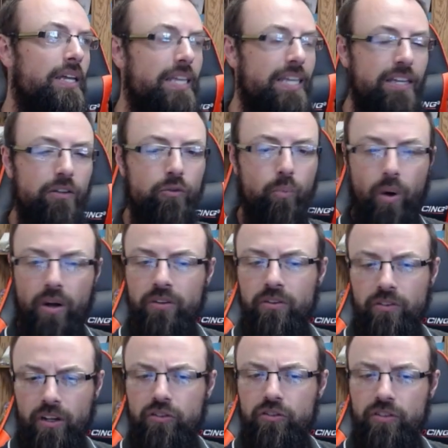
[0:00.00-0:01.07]
is one
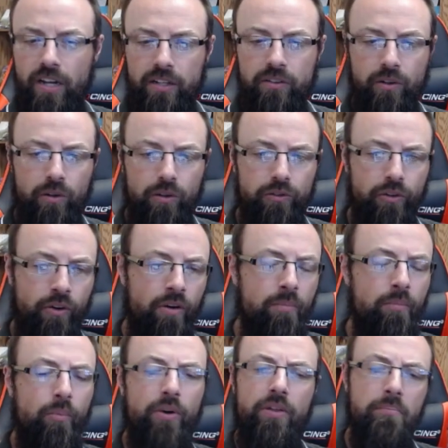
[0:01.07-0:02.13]
such technical term
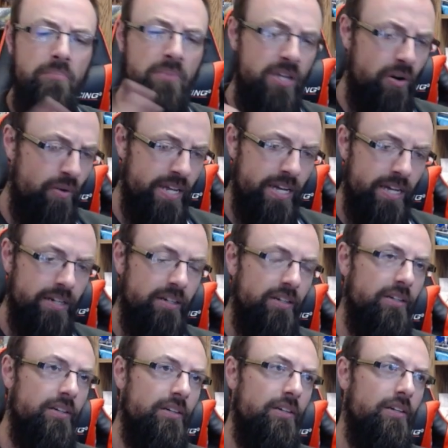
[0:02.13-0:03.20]
with a myriad
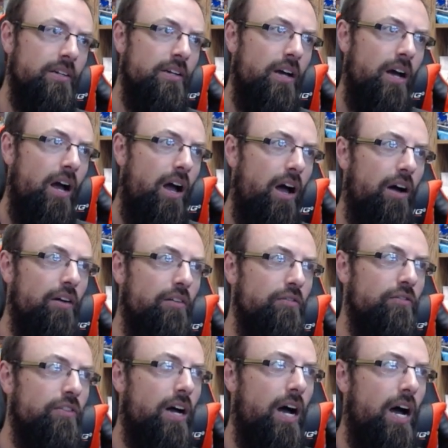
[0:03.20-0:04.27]

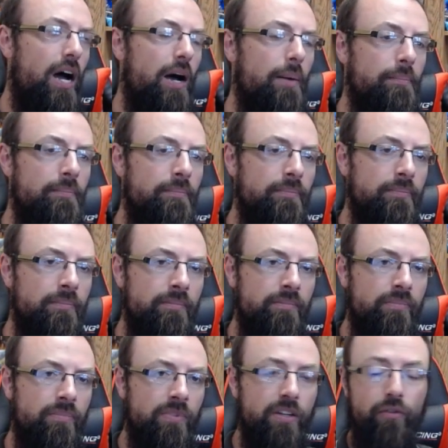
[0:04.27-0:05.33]
of um,
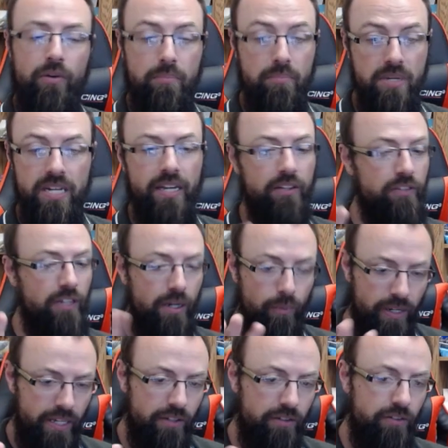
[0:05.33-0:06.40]
different meanings. I don't want
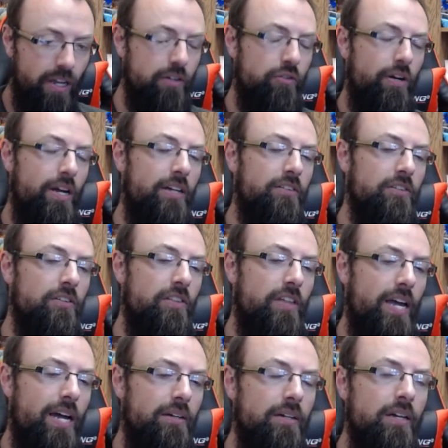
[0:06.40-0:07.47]
to get sidetracked into
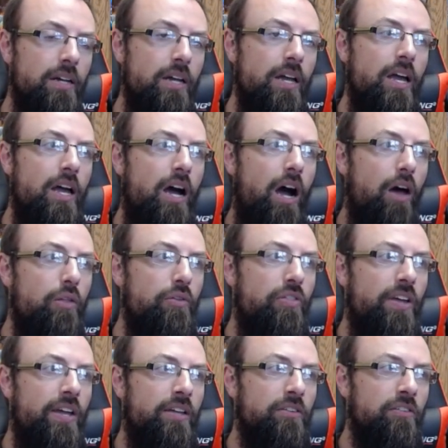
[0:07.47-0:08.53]
that. Other
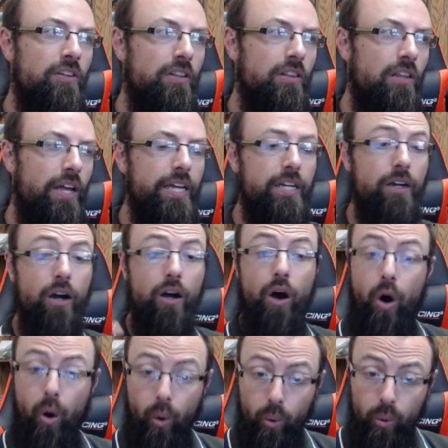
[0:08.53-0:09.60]
things like
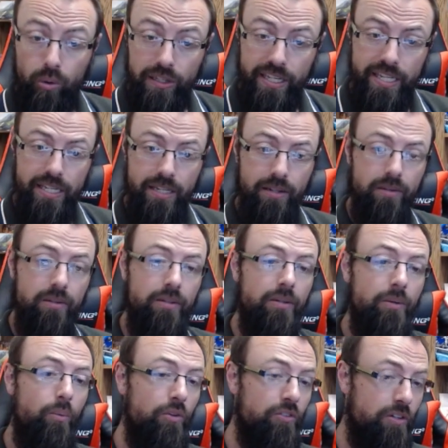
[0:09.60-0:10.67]
holy
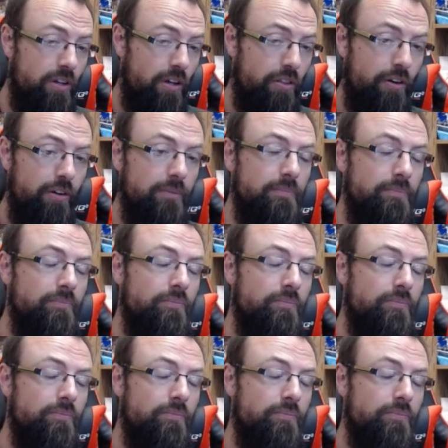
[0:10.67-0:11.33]
was another